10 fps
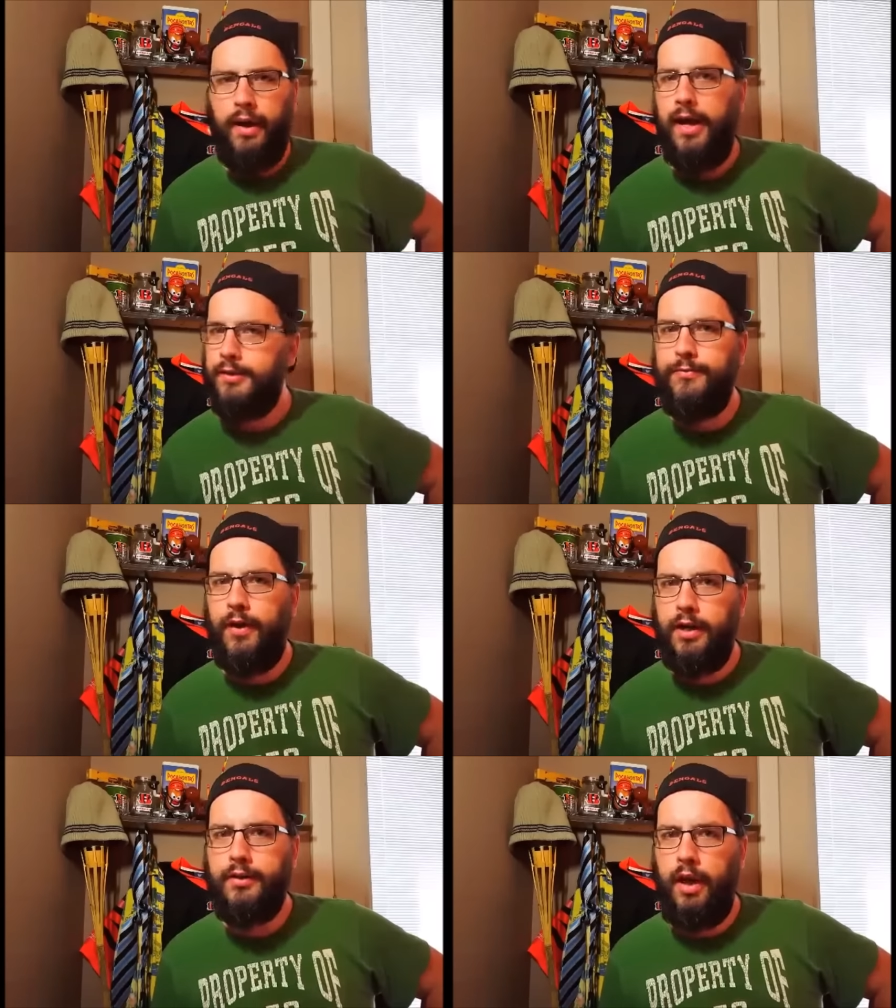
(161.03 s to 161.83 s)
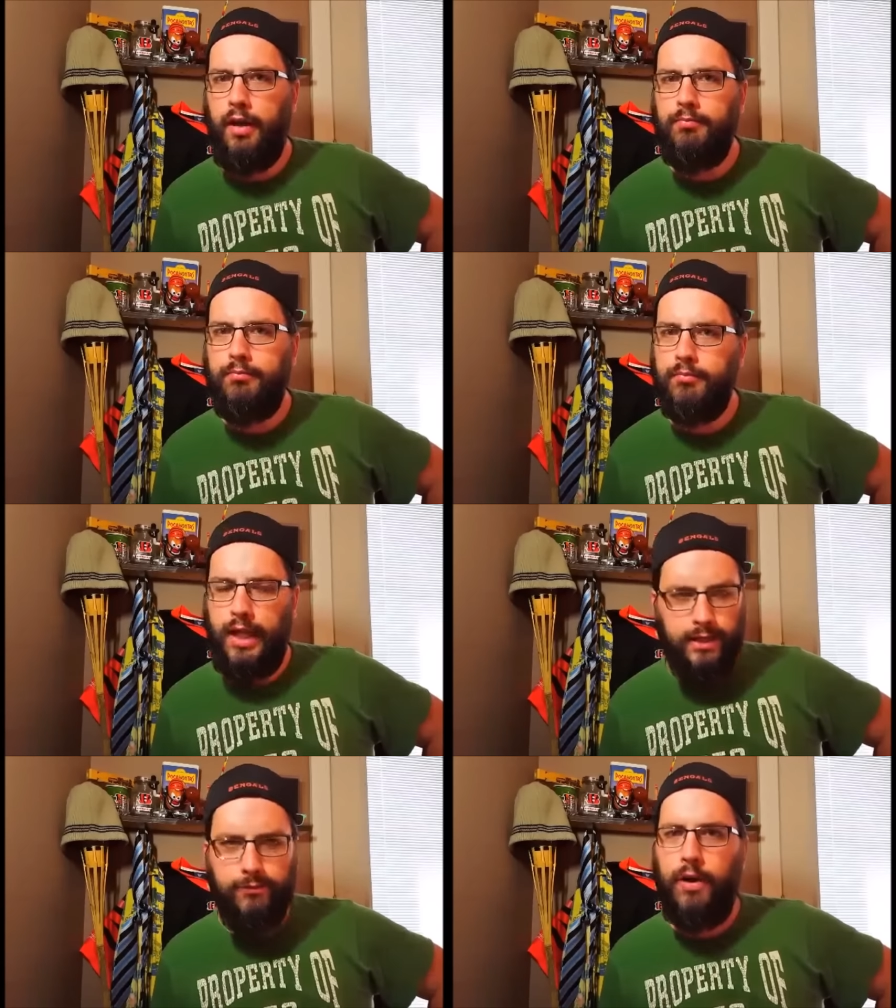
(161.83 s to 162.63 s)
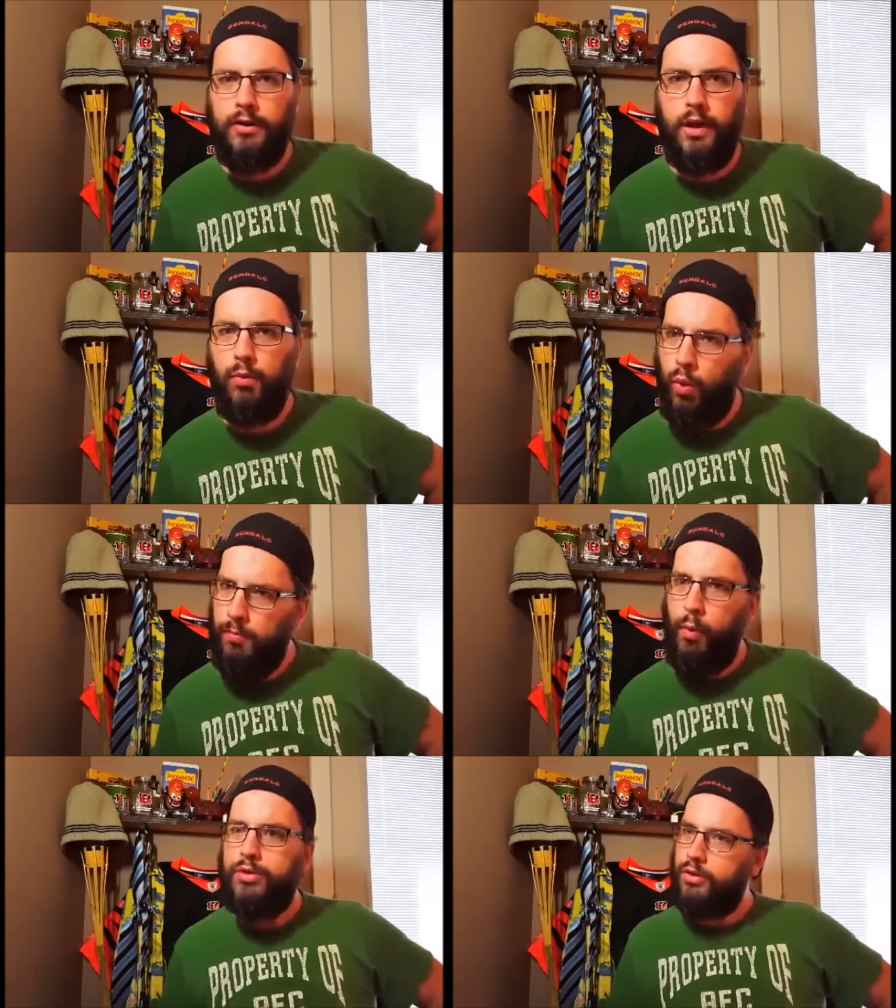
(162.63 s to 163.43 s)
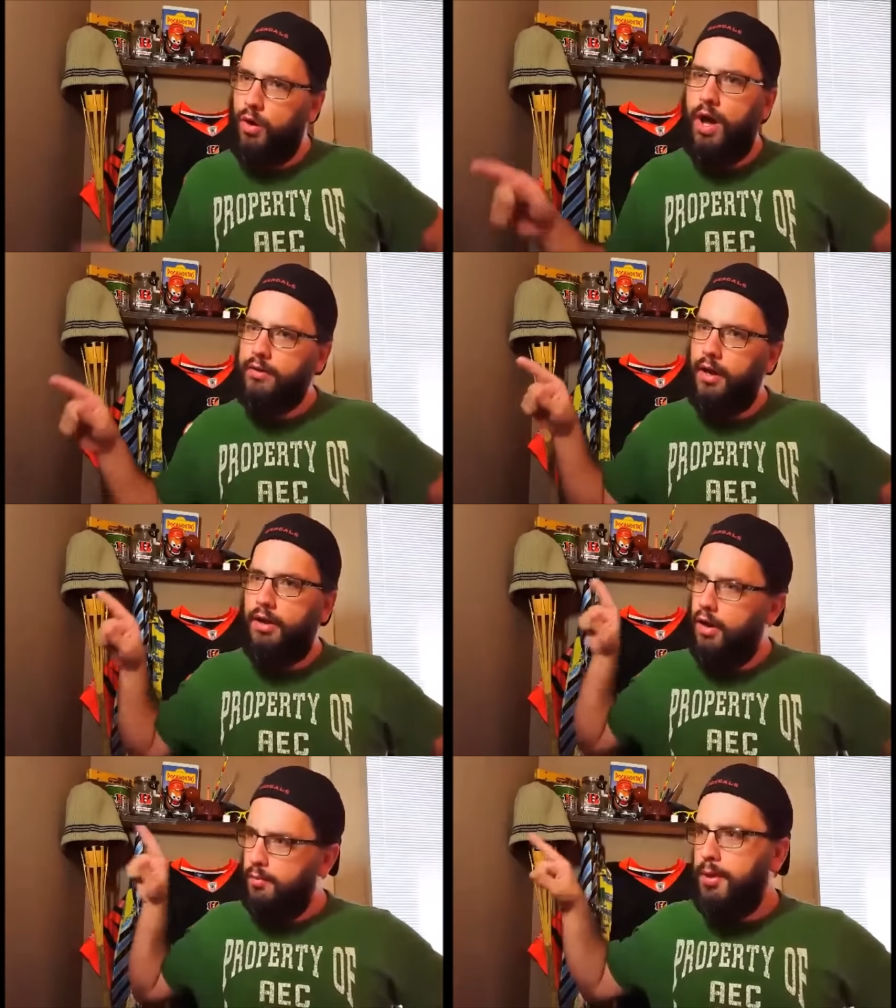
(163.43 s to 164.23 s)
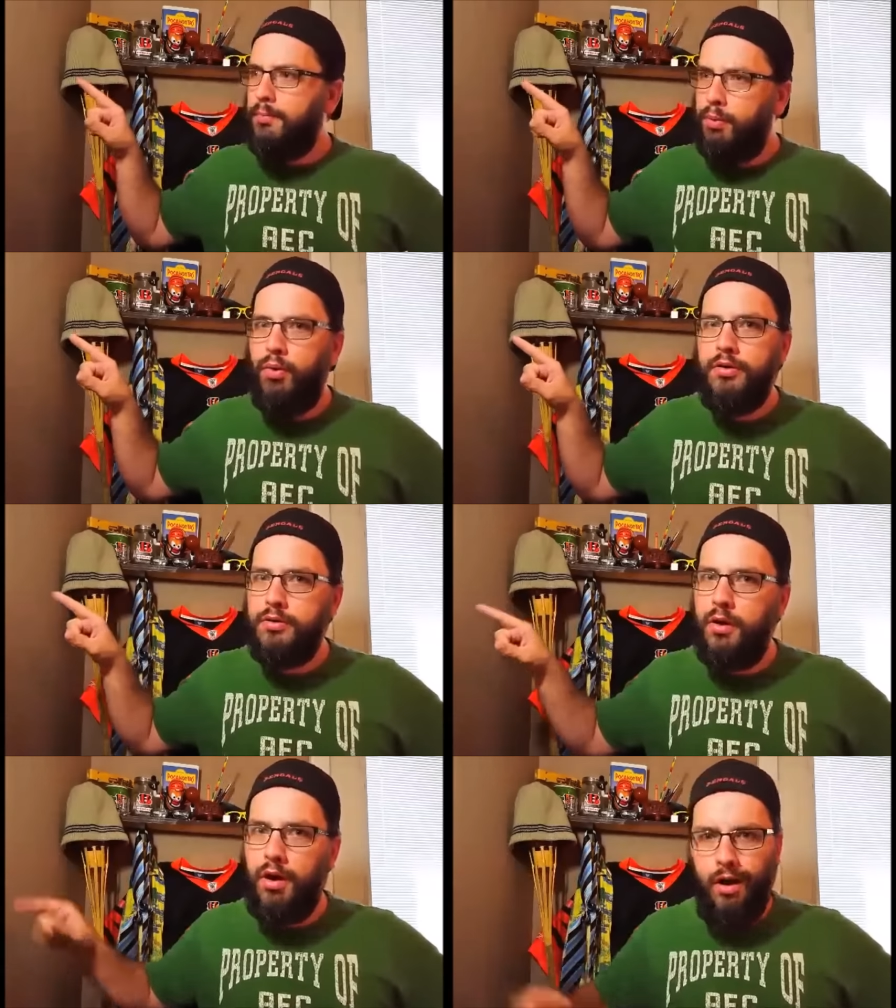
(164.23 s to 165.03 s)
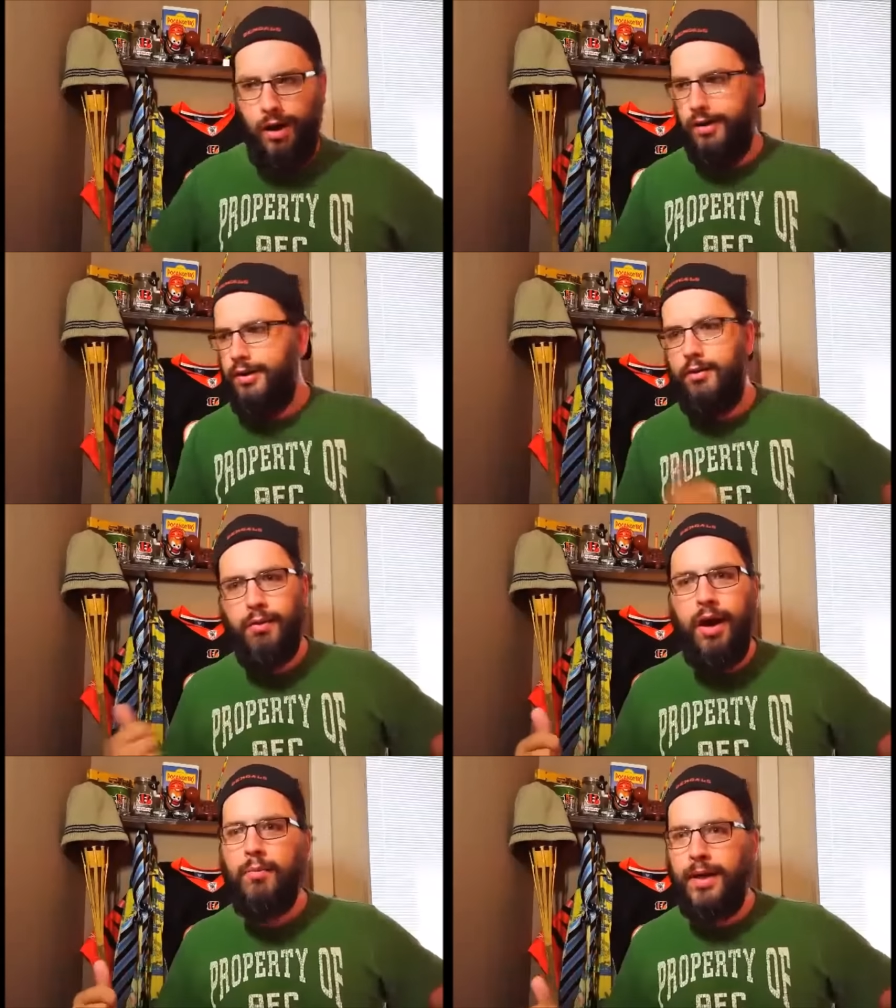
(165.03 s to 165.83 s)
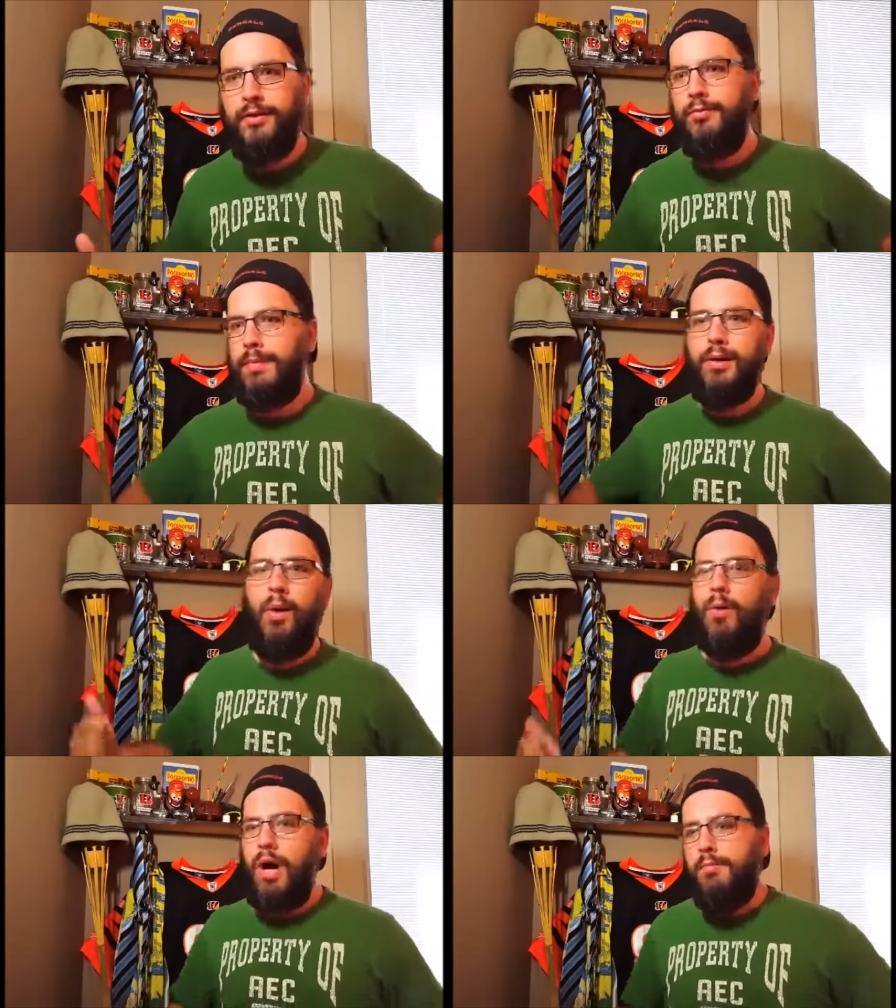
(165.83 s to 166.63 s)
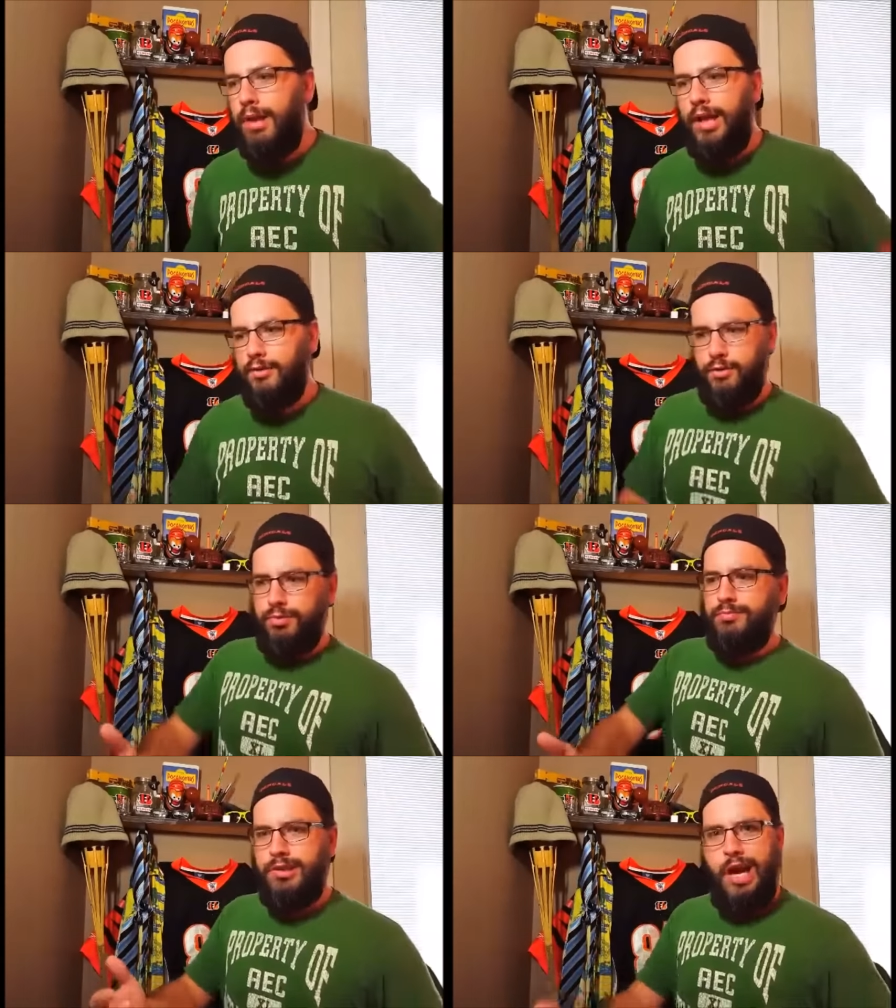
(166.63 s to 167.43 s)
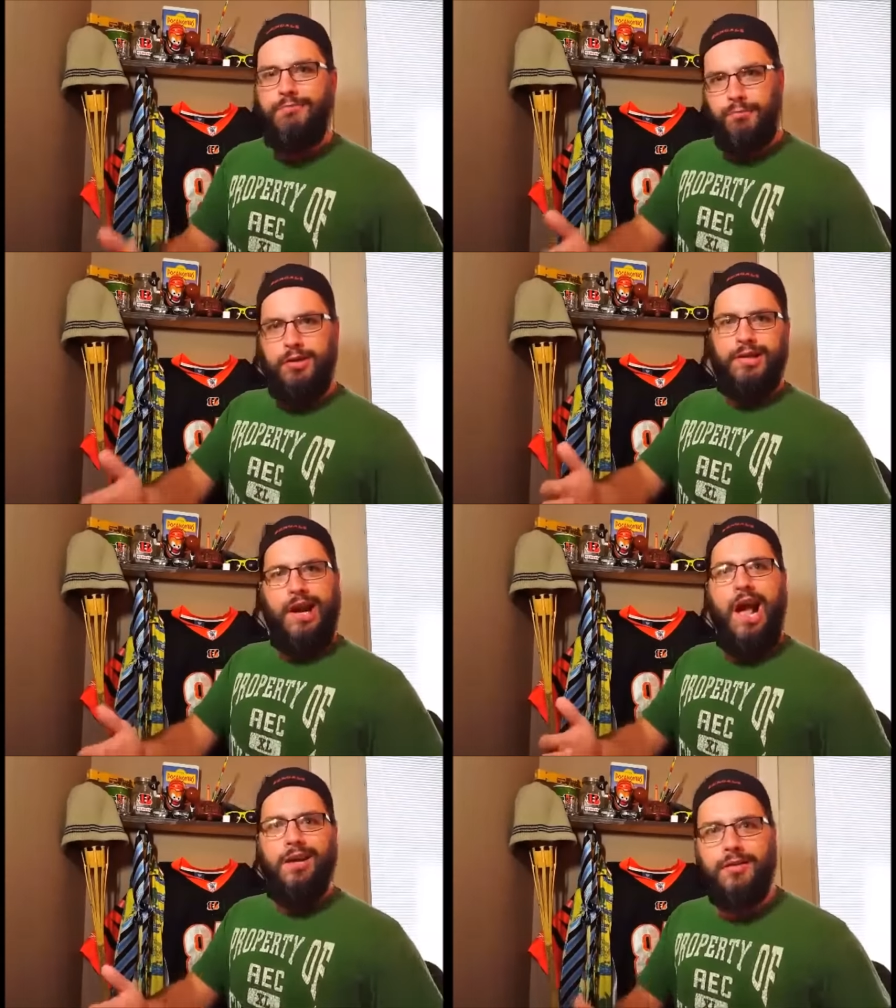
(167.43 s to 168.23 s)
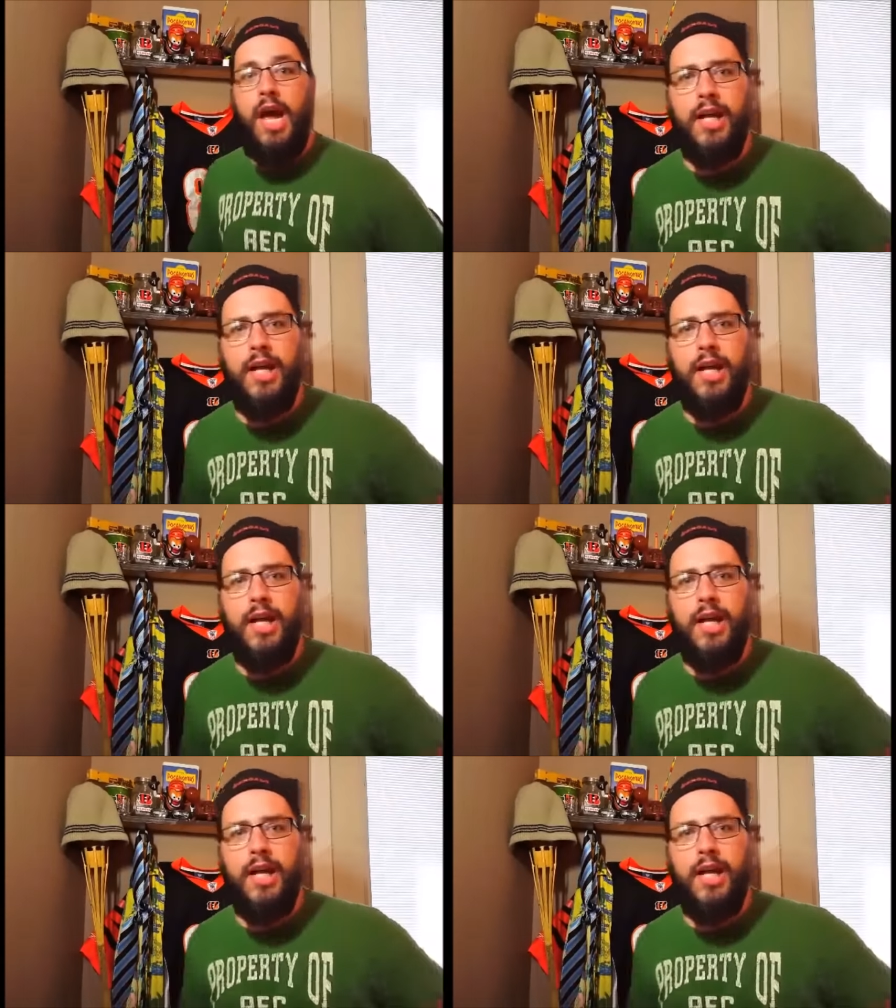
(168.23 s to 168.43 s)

That's fucked up. That's fucked up. Woman wants to go out there, be a porn star, get railed by two big old black dudes with some giant freaking cocks.